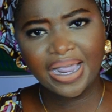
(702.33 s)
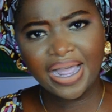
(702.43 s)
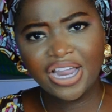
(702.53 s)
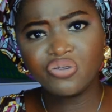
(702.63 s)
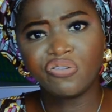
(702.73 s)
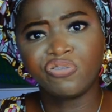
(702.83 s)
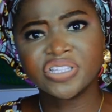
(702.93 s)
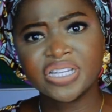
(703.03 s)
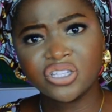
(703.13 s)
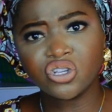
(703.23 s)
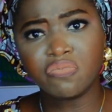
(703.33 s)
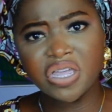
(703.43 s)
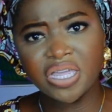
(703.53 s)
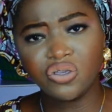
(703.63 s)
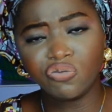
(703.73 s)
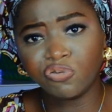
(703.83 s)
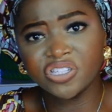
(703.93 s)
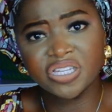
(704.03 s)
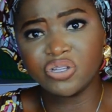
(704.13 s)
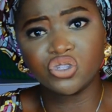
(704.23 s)
And you are forcing it on me. You're
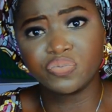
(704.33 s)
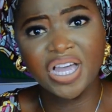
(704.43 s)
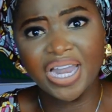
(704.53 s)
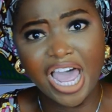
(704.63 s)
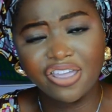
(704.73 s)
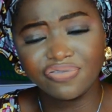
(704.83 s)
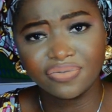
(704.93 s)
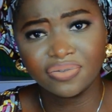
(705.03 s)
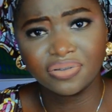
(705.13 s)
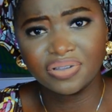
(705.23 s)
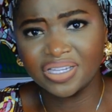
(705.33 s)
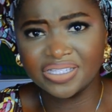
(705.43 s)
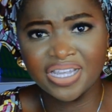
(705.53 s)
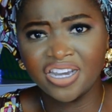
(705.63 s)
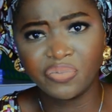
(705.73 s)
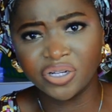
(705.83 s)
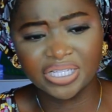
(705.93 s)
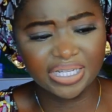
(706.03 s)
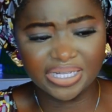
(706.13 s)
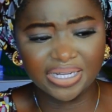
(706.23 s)
forcing me to be alive. Is there anybody
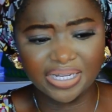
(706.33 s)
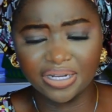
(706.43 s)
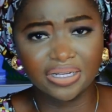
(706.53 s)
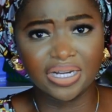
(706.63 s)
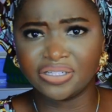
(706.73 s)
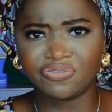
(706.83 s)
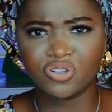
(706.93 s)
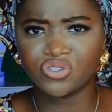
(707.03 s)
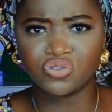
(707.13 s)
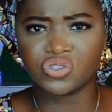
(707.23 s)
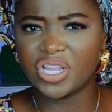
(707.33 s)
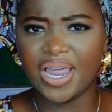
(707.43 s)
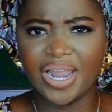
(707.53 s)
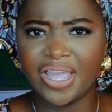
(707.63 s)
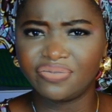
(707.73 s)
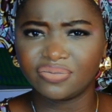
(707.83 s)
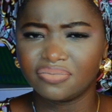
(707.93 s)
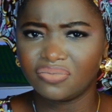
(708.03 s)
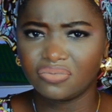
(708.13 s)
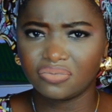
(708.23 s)
that they're forced to stay alive?
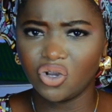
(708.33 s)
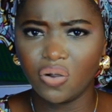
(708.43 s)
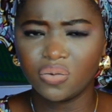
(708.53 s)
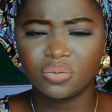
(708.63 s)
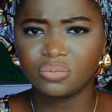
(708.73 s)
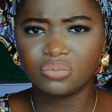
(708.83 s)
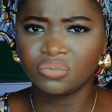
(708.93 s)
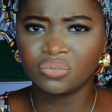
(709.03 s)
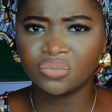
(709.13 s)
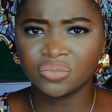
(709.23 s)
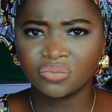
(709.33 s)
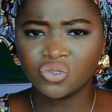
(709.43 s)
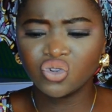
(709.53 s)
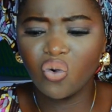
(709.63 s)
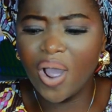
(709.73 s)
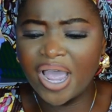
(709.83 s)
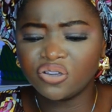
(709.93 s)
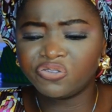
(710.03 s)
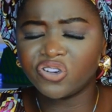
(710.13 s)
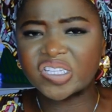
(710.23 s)
No. So why are
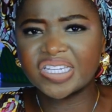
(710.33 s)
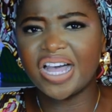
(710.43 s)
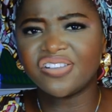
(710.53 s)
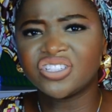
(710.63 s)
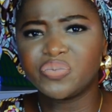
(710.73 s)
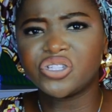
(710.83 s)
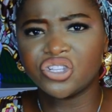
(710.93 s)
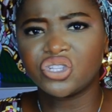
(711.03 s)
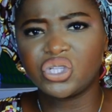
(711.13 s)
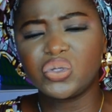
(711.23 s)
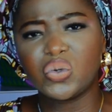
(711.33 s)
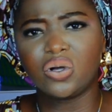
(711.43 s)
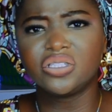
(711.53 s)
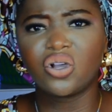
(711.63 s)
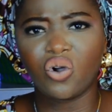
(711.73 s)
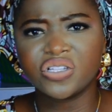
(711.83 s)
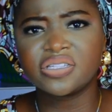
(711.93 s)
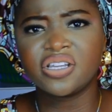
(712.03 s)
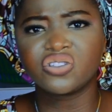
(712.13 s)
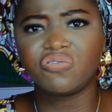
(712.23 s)
you forcing LGBTQ on the
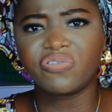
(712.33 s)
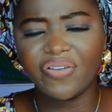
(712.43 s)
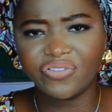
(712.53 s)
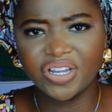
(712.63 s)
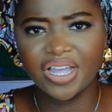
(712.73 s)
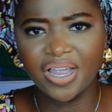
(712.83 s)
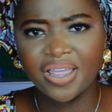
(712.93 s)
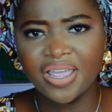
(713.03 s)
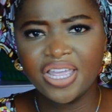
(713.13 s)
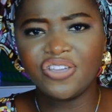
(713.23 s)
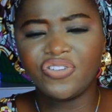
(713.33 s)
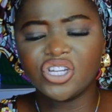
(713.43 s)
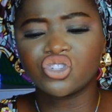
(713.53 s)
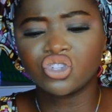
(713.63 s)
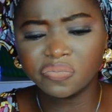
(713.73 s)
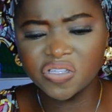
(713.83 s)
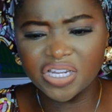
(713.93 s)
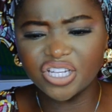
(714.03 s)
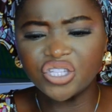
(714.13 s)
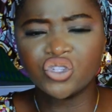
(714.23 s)
continent of Africa? If it is something
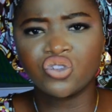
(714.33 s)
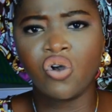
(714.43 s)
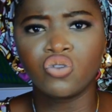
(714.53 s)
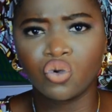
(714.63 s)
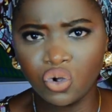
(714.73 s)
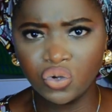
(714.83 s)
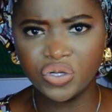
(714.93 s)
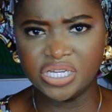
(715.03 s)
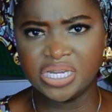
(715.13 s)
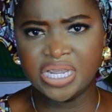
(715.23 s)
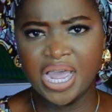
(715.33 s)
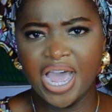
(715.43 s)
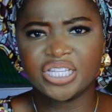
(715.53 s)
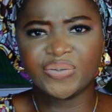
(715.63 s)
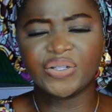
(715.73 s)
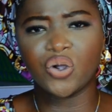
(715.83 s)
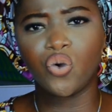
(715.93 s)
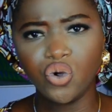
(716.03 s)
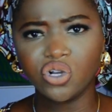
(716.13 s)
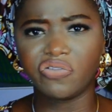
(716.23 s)
that is so good and it's for the
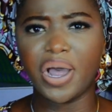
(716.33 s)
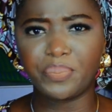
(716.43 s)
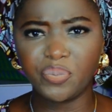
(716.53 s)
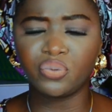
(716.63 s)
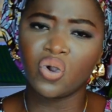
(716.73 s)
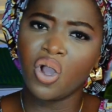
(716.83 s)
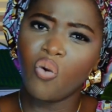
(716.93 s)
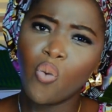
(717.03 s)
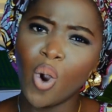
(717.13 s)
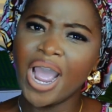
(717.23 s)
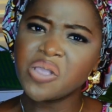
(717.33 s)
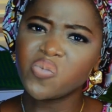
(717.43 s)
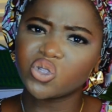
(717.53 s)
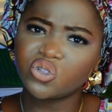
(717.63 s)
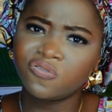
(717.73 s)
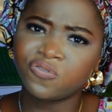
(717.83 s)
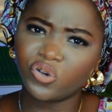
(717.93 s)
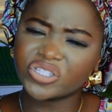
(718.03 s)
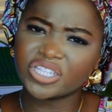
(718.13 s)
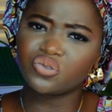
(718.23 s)
good of our people, why must you
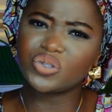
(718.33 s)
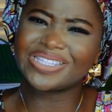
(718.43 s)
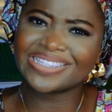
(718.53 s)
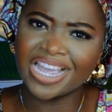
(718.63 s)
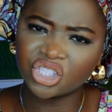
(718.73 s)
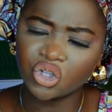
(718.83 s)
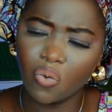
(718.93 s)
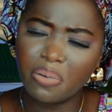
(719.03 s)
force it with sanction?